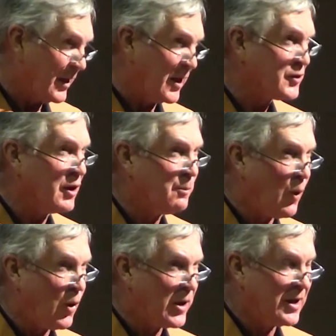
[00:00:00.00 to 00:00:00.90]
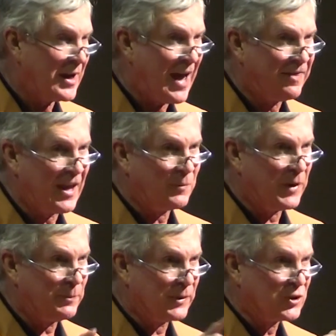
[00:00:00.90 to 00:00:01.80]
And it's important, and I think
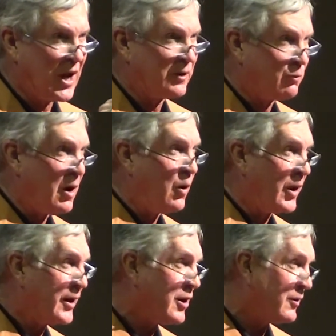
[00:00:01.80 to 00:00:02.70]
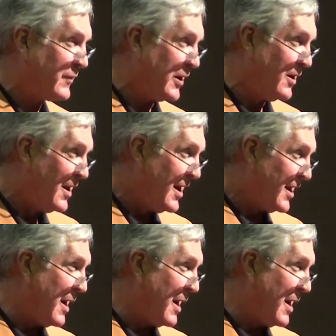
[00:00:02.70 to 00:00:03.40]
people check roll at Cookeville,